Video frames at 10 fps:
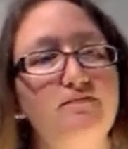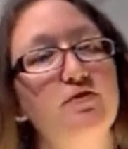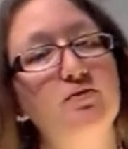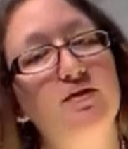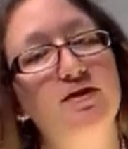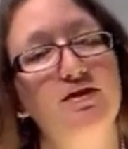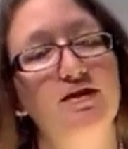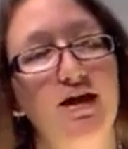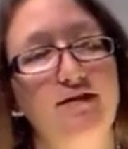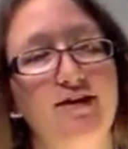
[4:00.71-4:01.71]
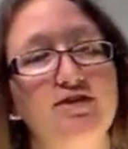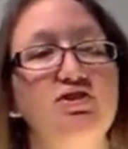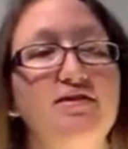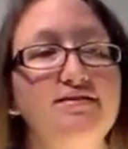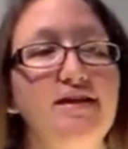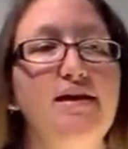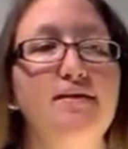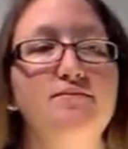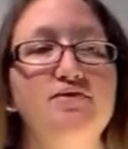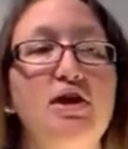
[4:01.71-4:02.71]
Do you want to decline vaginal
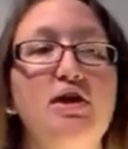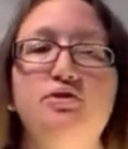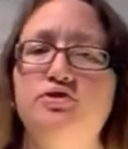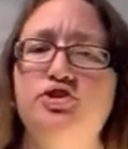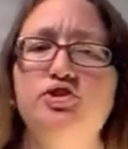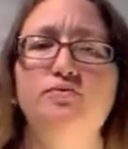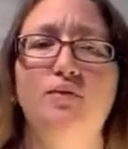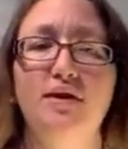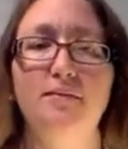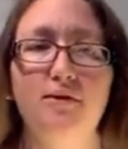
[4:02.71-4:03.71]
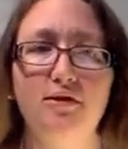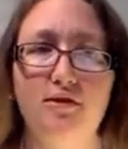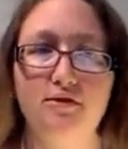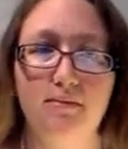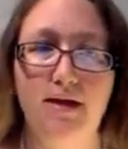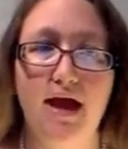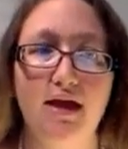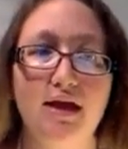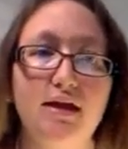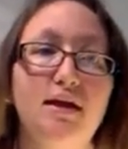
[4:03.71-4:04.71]
exams? Do you want a birth on your
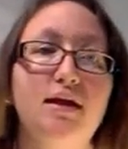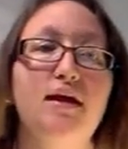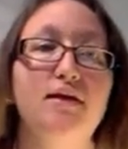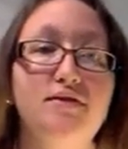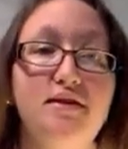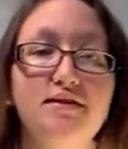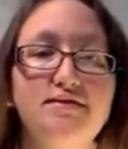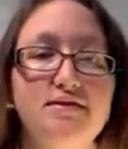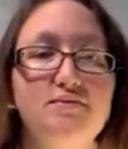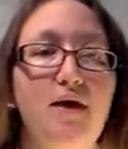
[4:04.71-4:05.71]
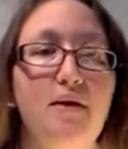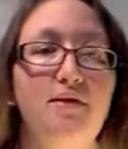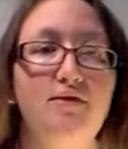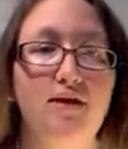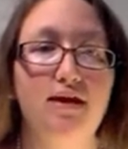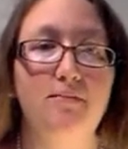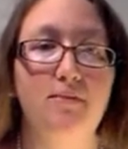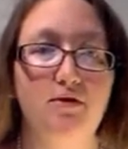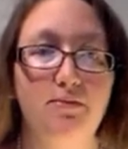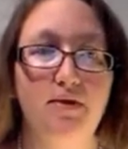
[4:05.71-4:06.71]
back? This is why we create a
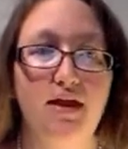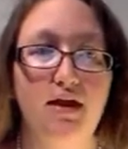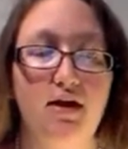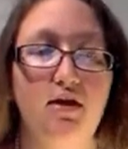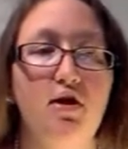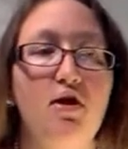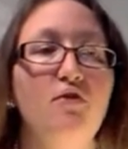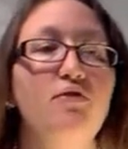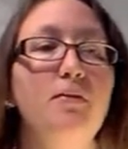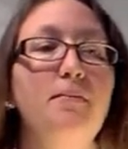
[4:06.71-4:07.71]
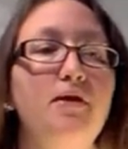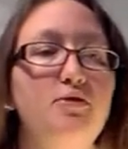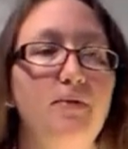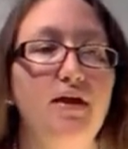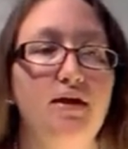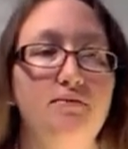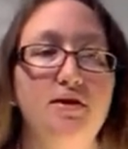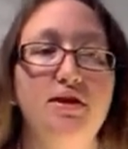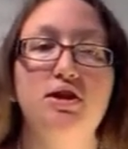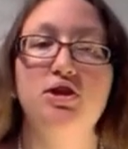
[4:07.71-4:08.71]
birth plan. From a birth plan,
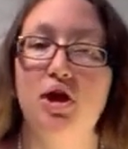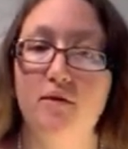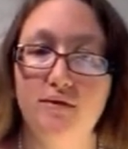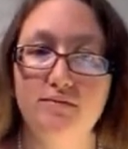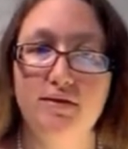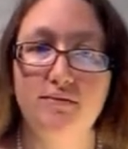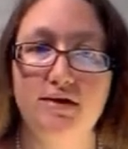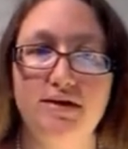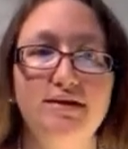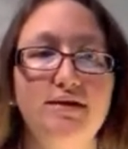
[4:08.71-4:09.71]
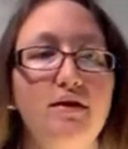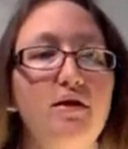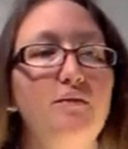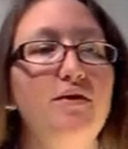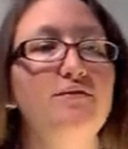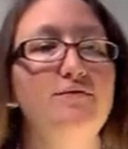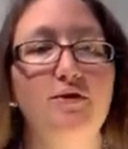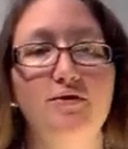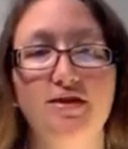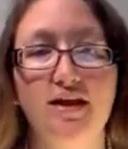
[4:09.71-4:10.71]
we can know what we want, we can
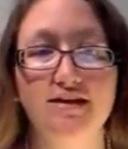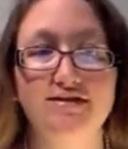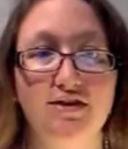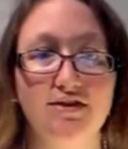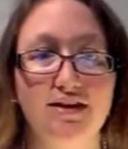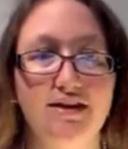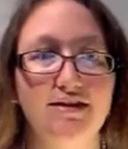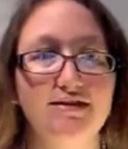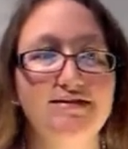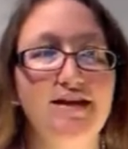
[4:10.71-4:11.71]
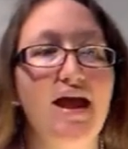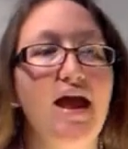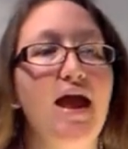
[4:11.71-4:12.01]
vocalize our needs,